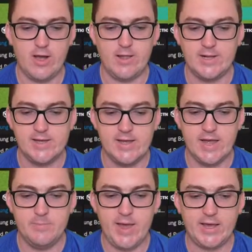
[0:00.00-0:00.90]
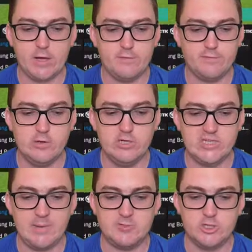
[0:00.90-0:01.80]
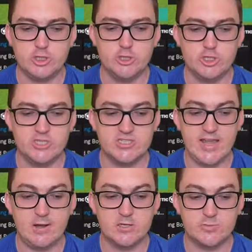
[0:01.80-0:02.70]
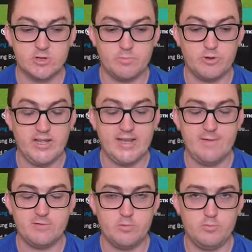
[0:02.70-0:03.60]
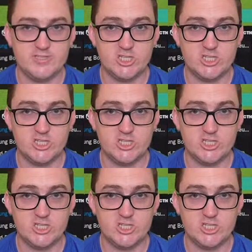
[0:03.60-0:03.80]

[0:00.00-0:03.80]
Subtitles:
highlight and make a few substitutions now, because we're in a pretty comfortable